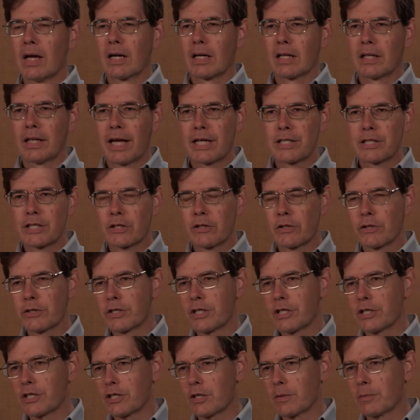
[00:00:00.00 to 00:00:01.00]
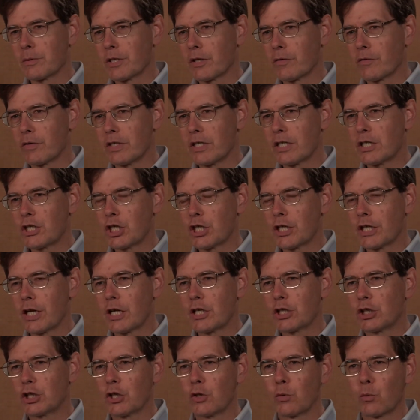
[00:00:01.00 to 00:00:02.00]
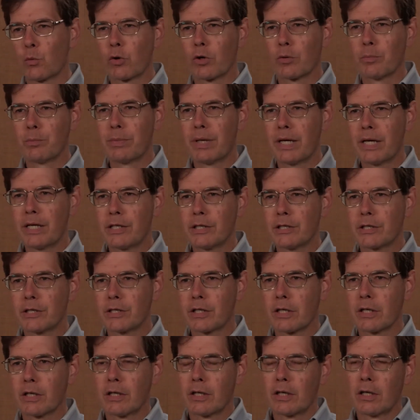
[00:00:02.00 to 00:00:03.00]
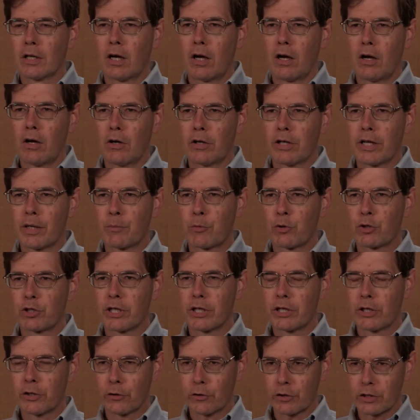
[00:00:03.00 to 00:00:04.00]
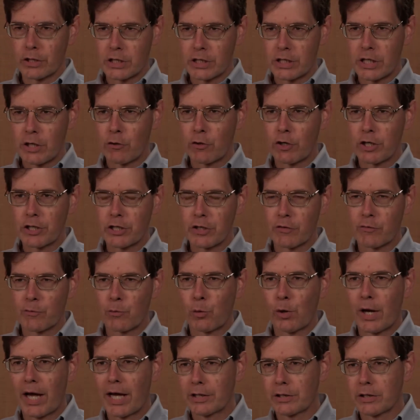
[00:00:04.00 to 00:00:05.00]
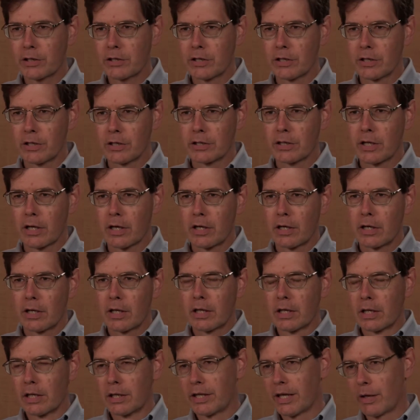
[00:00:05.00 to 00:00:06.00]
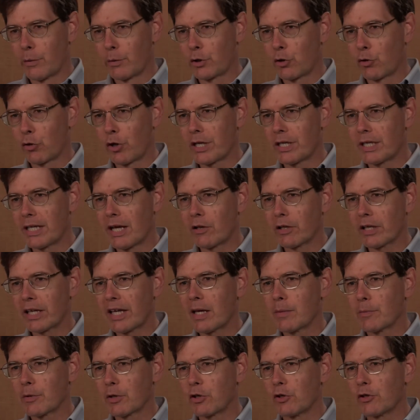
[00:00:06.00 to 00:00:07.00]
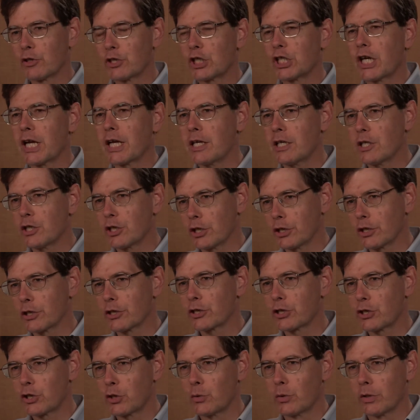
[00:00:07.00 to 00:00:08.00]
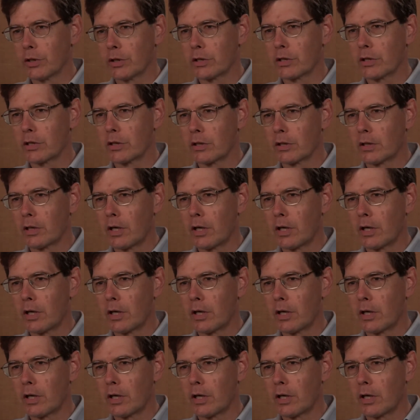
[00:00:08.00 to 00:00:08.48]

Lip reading: Classical systems of initiation were based on a particular series of practices that would create an alchemical change in the student.